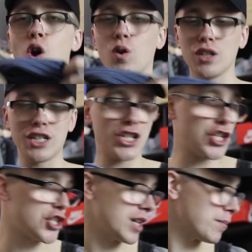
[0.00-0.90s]
Holy
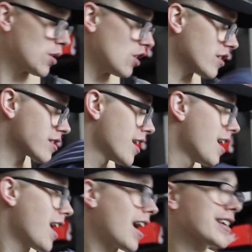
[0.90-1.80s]
shit balls.
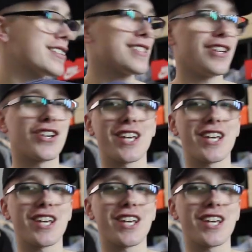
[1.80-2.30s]
I still